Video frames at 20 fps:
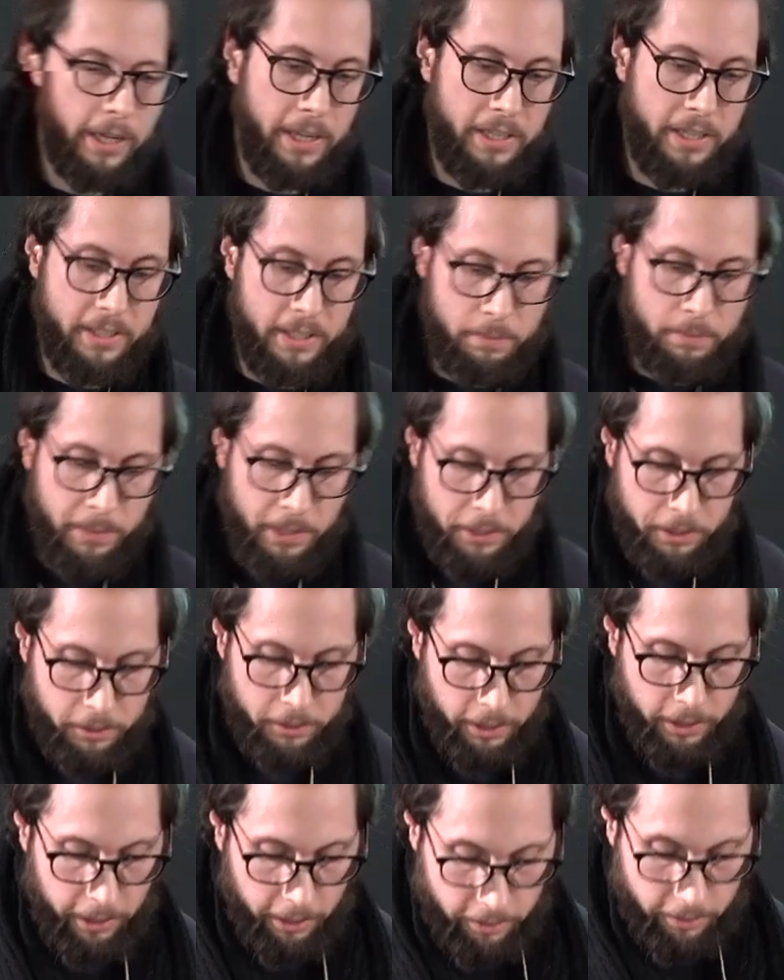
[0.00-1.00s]
and this
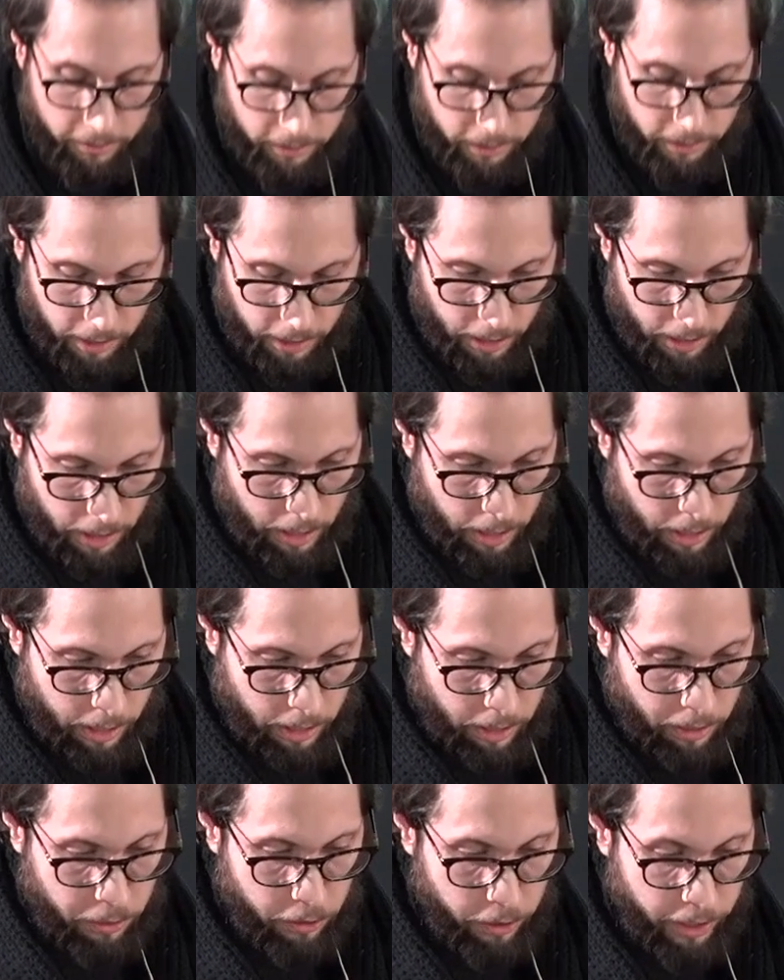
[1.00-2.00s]
picture is
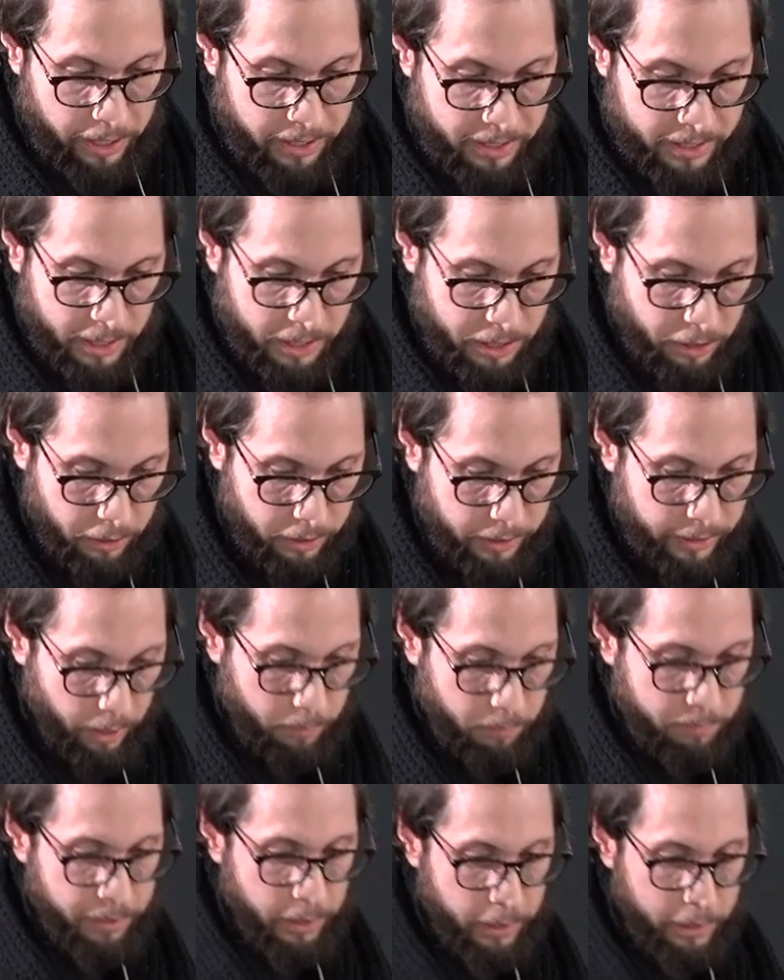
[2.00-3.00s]
the reionisation
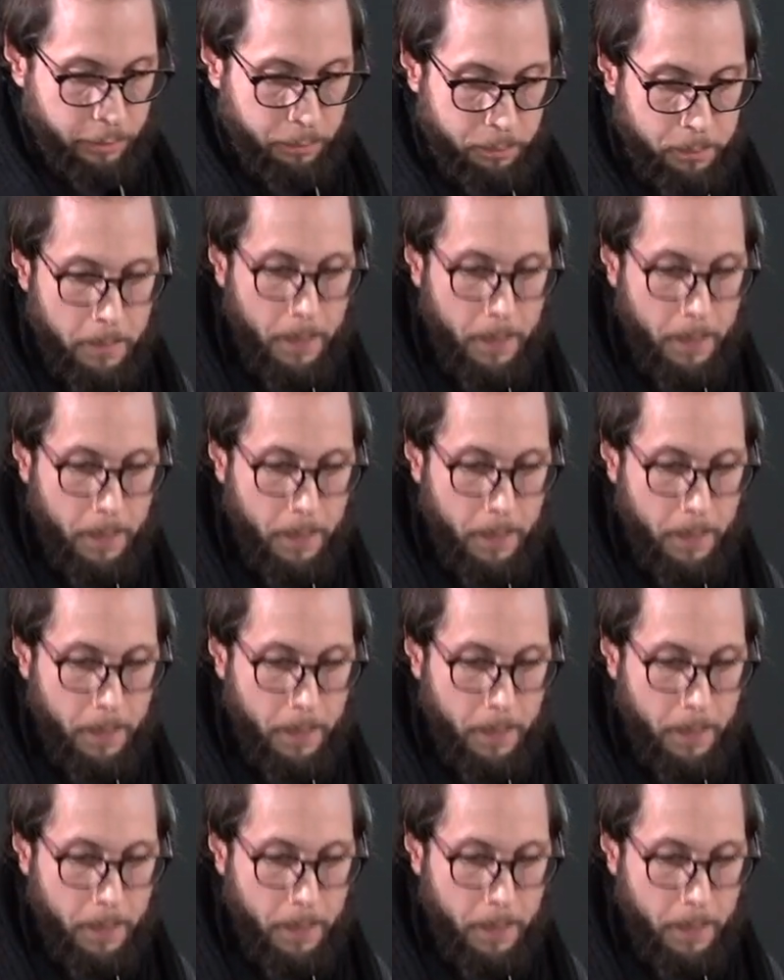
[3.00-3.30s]
time field.